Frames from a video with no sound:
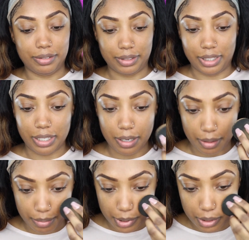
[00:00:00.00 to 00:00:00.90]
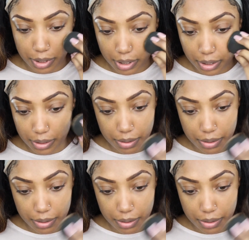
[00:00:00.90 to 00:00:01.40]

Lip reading: when it comes to this.